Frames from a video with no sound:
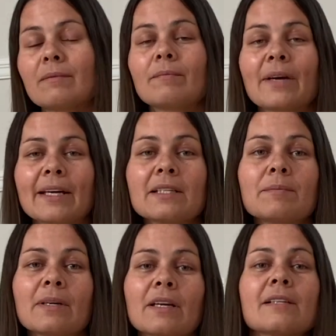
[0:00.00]
beds
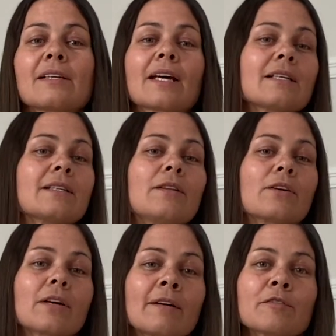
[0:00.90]
because, like I said,
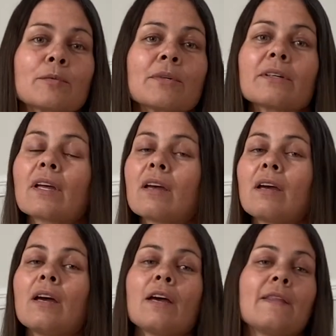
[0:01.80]
they're comfortable.
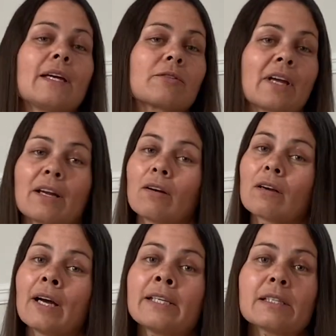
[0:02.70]
They create all
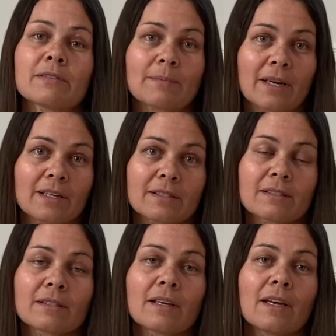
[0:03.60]
kinds of
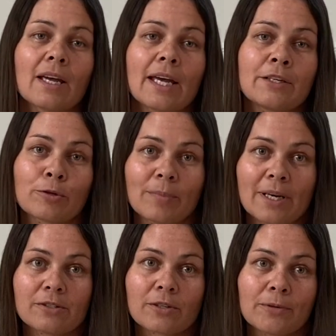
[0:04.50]
space in your
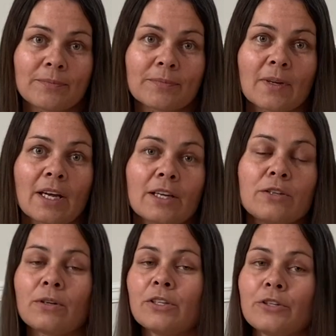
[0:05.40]
bedroom.
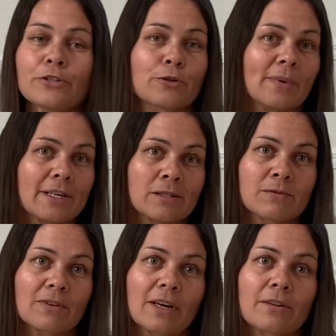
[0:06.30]
You could use your bedroom
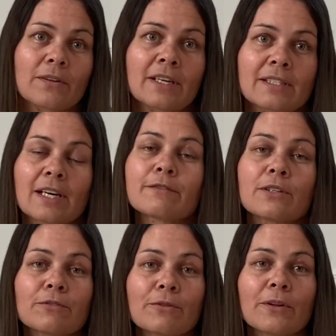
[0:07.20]
for other things
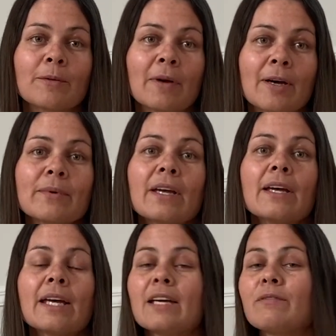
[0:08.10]
after you fold them up.
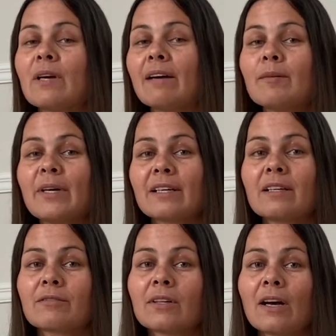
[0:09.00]
If you have a big
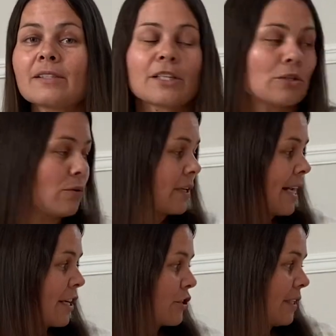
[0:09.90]
enough closet, you can
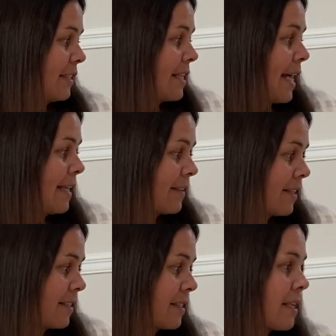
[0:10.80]
actually take
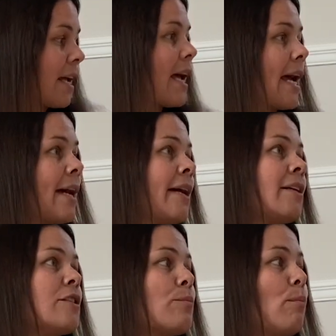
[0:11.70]
this
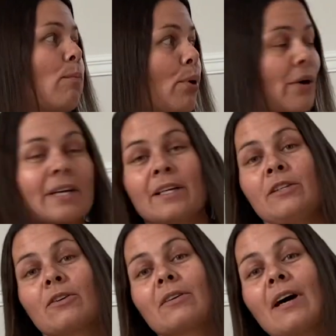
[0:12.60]
and put it in
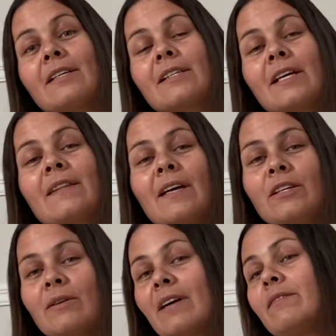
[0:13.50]
your closet, and then
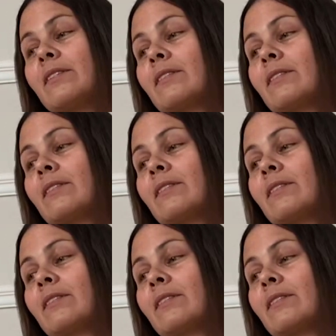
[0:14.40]
you have